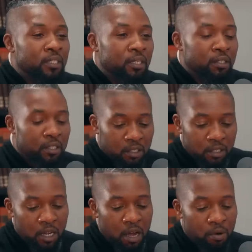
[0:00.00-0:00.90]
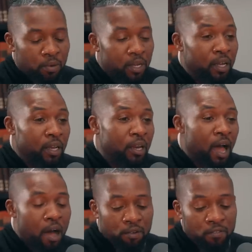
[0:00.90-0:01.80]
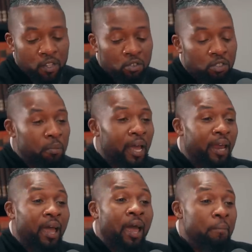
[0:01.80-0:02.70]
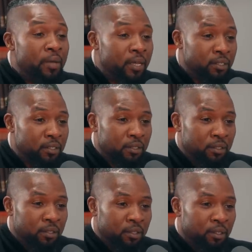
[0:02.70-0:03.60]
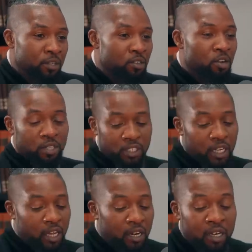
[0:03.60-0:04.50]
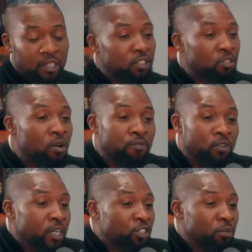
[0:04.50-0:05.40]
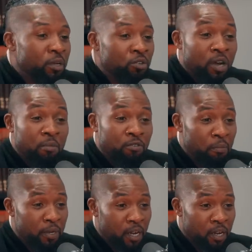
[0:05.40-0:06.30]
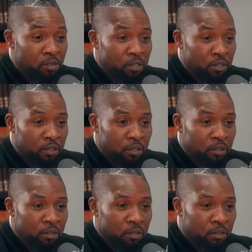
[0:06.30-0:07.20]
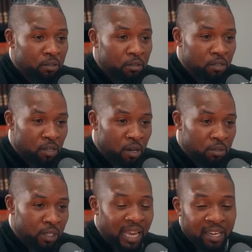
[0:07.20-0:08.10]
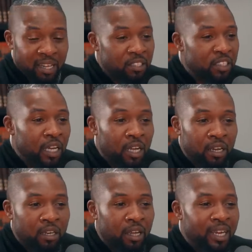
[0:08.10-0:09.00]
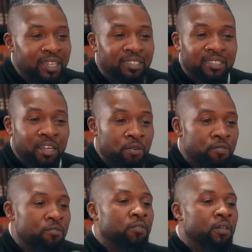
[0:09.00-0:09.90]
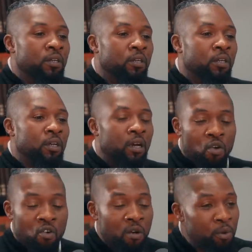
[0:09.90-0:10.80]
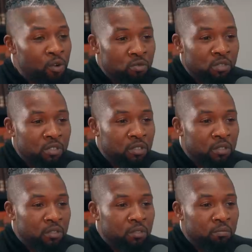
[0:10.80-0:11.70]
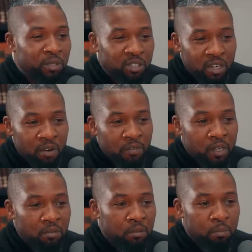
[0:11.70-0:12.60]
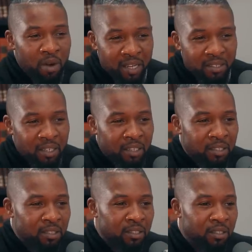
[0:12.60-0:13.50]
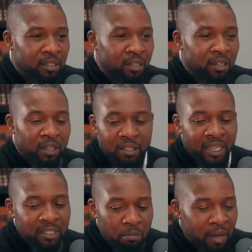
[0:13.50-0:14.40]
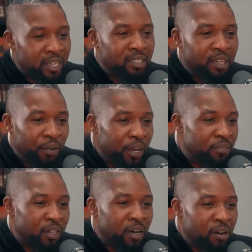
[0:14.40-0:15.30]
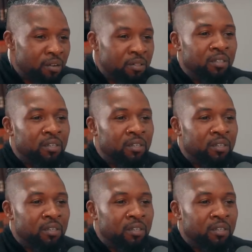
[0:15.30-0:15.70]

see, this is how we get out of those bad habits. I got you. I got you. You know, the chicken nuggets is harmful and detrimental coming from McDonald's. Yeah, bro. You get what I'm saying? And then chicken in itself, mm. hormones, preservatives, processed. That's the bacteria of the earth.